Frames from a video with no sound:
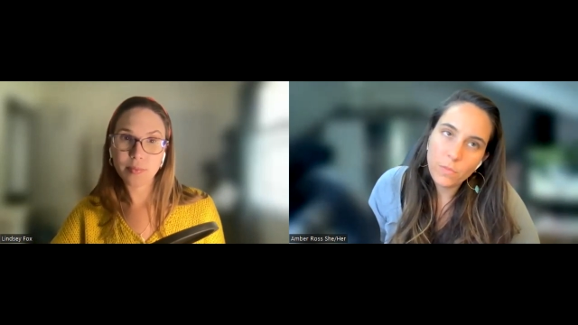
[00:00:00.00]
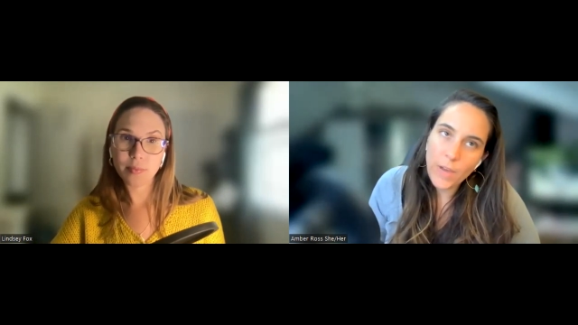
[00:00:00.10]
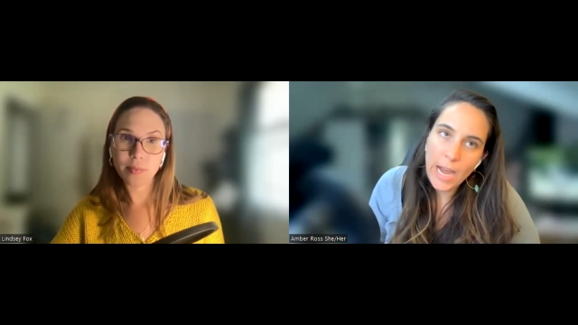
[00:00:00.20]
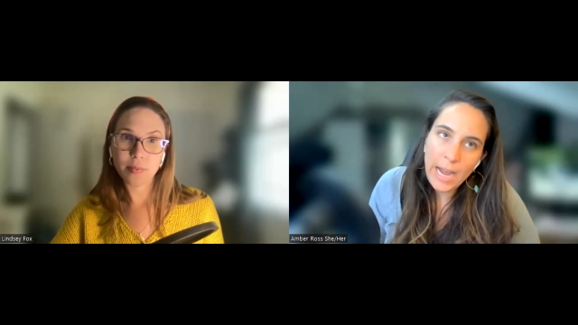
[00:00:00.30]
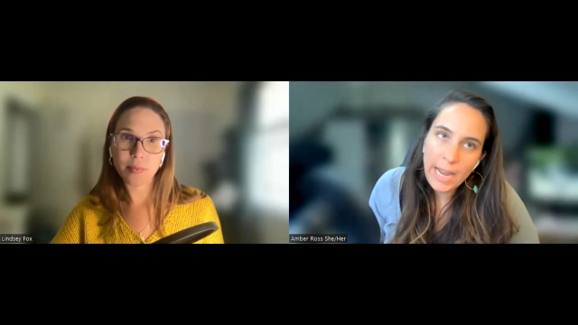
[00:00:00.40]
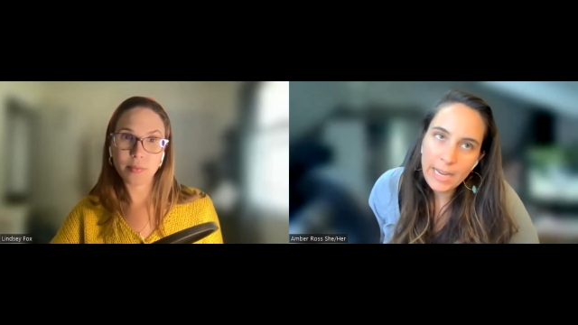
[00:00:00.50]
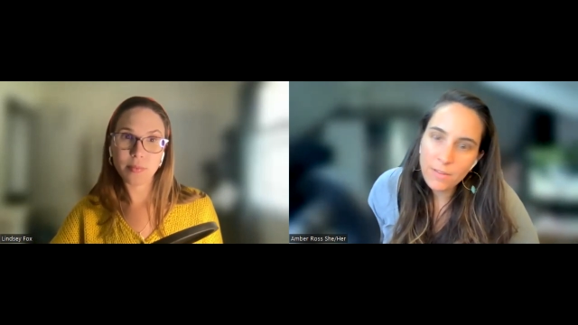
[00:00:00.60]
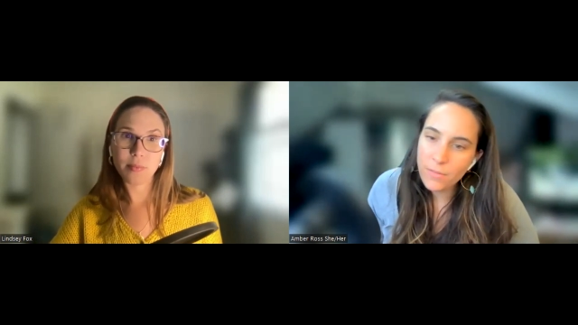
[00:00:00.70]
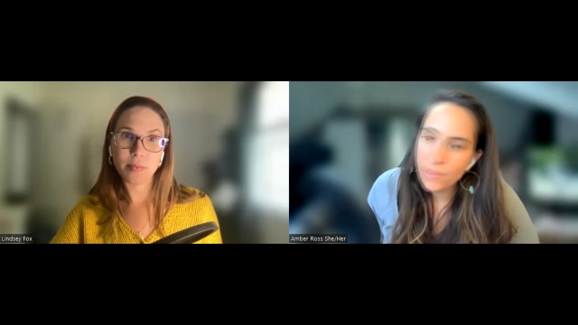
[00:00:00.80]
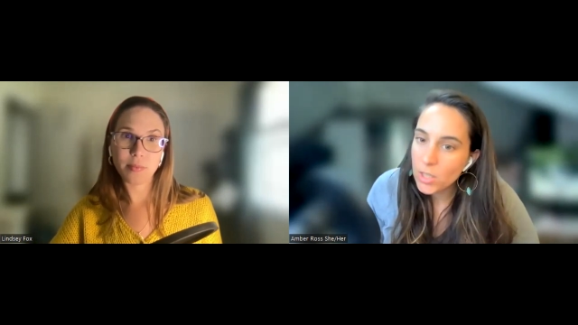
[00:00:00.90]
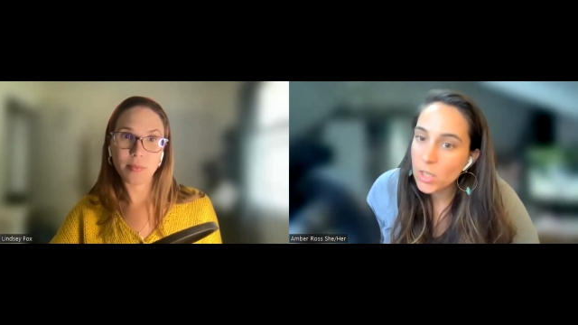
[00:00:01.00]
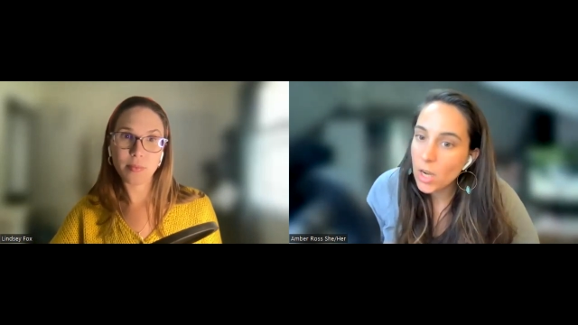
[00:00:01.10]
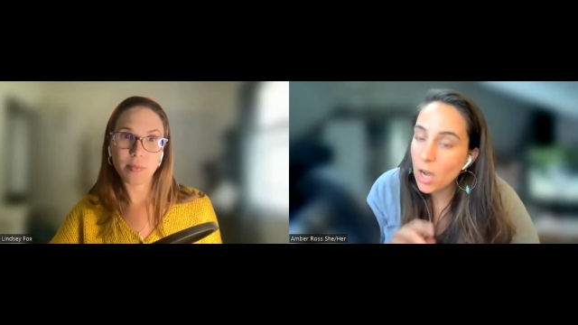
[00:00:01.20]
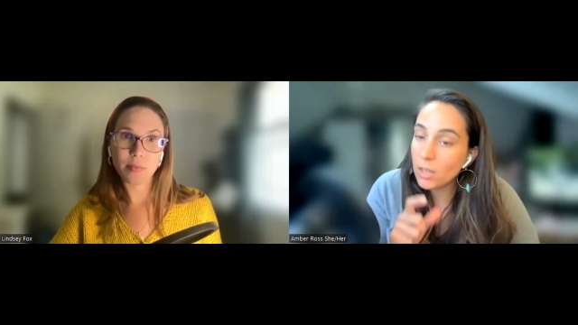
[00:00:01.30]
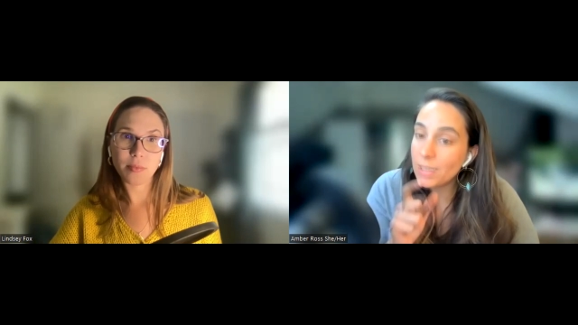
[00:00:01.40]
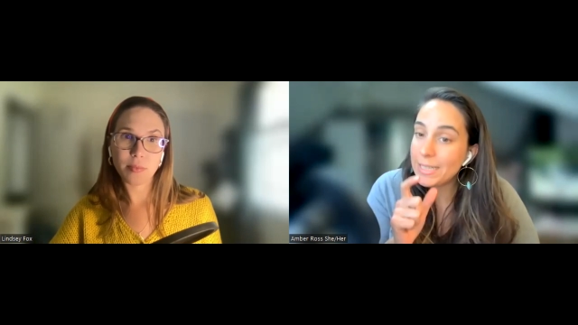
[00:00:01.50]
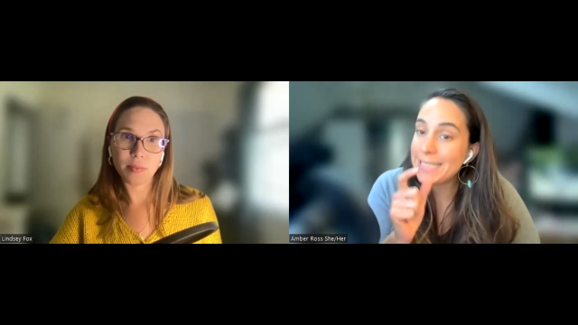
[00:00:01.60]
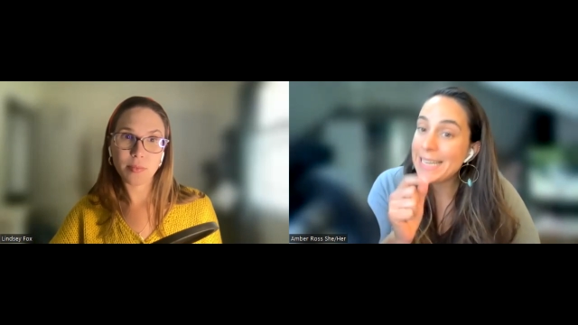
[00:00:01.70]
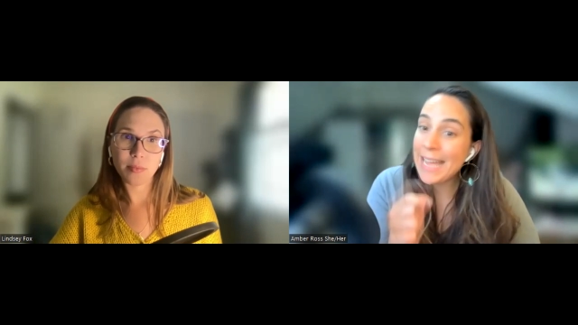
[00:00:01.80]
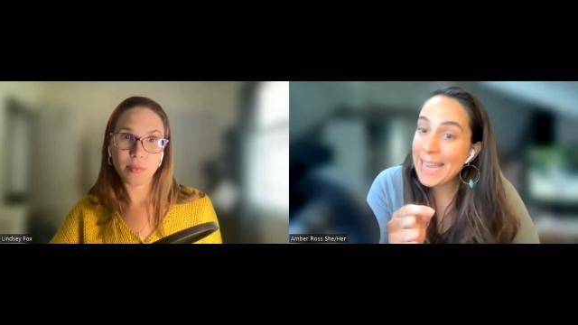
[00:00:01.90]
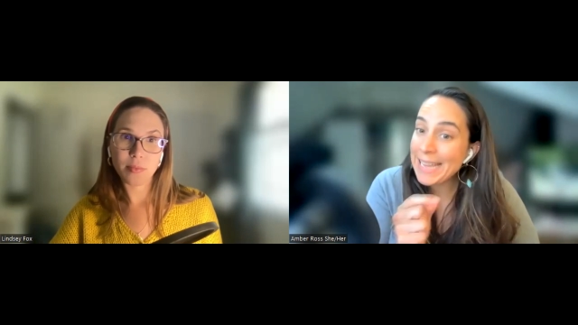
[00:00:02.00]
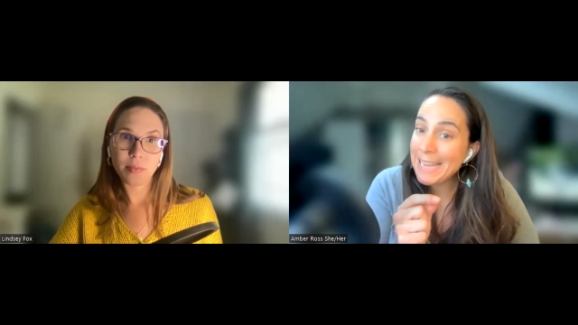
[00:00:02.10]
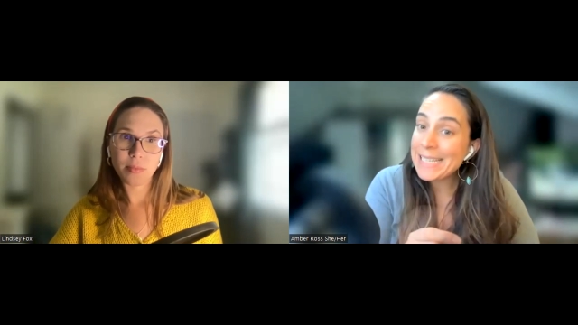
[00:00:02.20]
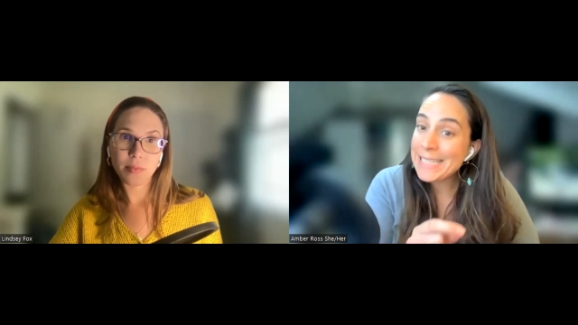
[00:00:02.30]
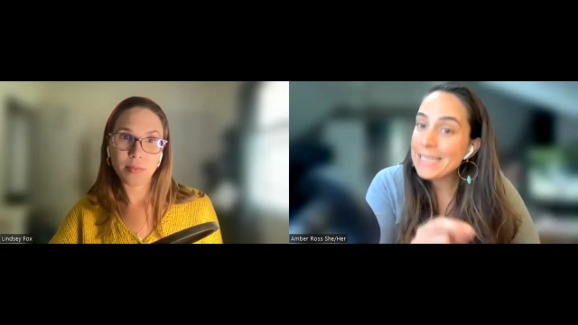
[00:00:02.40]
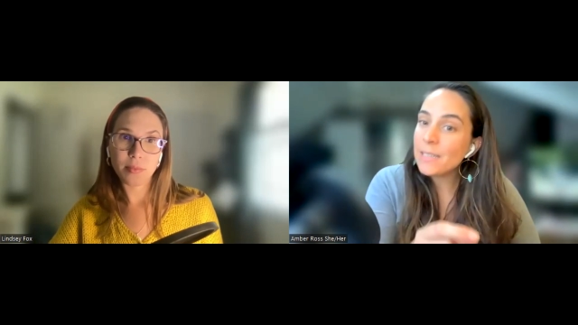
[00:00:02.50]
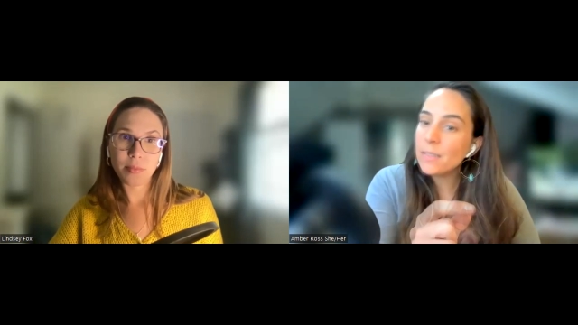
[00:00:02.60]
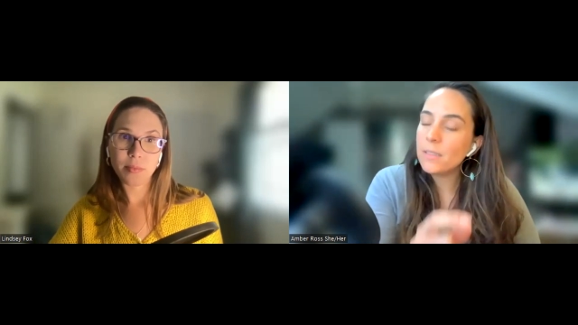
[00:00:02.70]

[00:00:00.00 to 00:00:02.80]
Speaker 1: five holidays